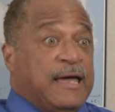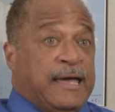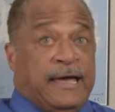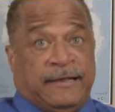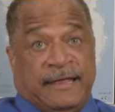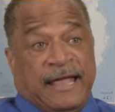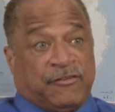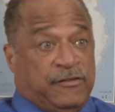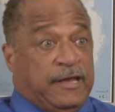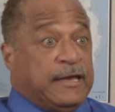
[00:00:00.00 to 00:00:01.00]
and
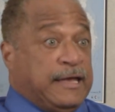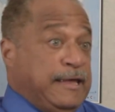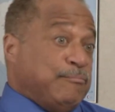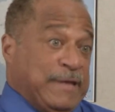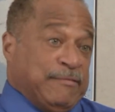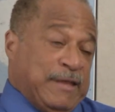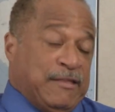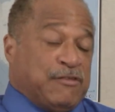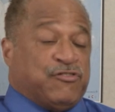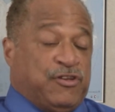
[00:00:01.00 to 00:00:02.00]

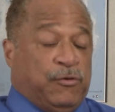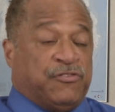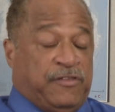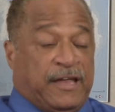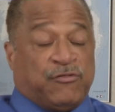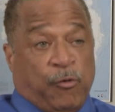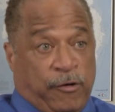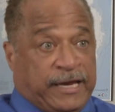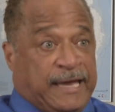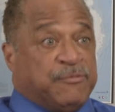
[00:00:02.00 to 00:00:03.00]
it chills things
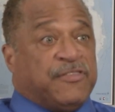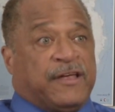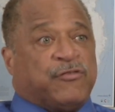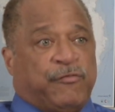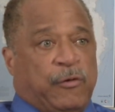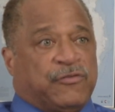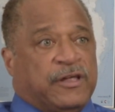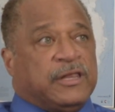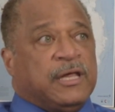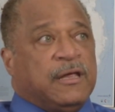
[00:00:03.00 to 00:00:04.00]
or it keeps things
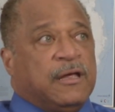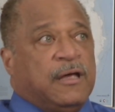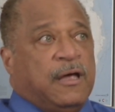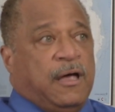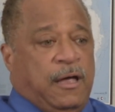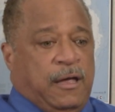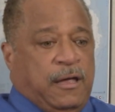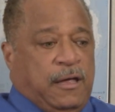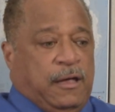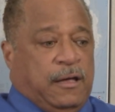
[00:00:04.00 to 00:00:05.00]
frozen.
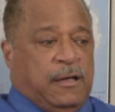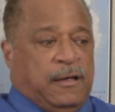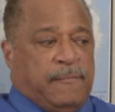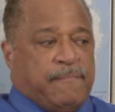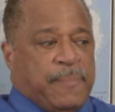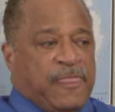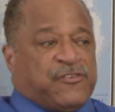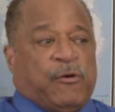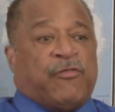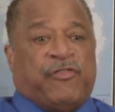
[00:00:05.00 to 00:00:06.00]

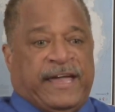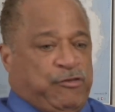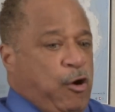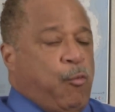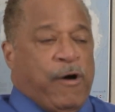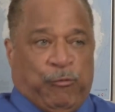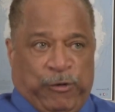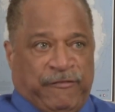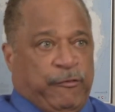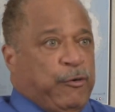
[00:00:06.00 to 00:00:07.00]
So they know what
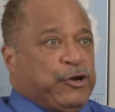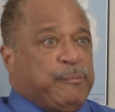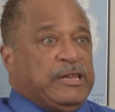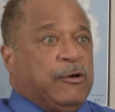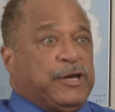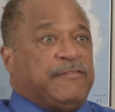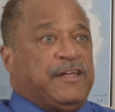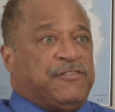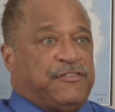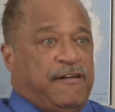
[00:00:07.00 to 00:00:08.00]
reefer we're going to be loading
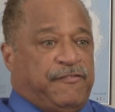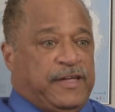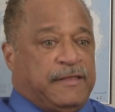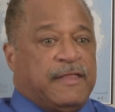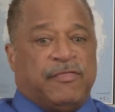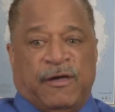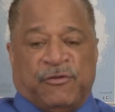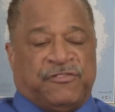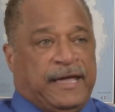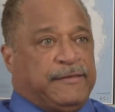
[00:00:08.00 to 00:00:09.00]
this stuff in.
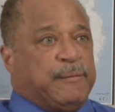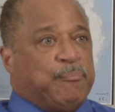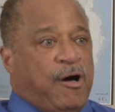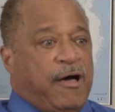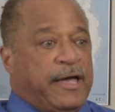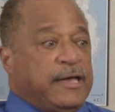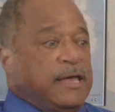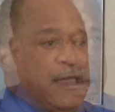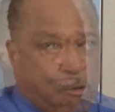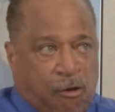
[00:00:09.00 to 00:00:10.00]
They're standing by.
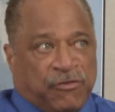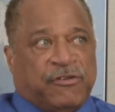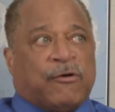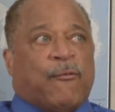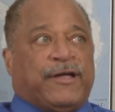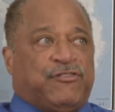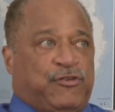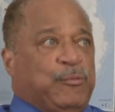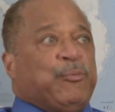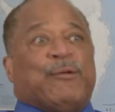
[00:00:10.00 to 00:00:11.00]
Now also going
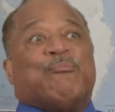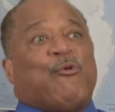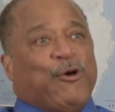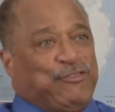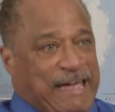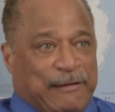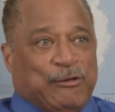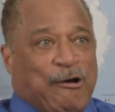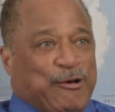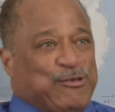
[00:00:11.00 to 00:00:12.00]
to put more data
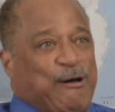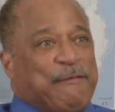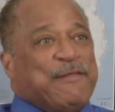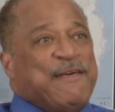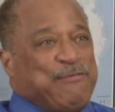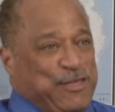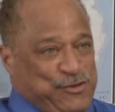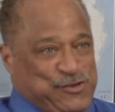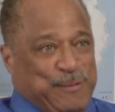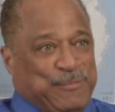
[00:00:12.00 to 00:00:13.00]
loggers on
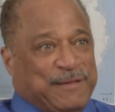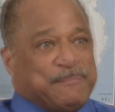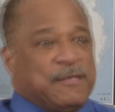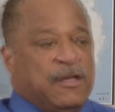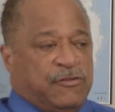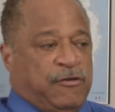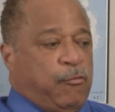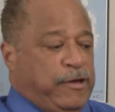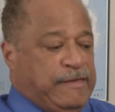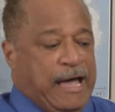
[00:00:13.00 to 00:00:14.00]
this shipment.
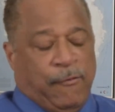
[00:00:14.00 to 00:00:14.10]
So we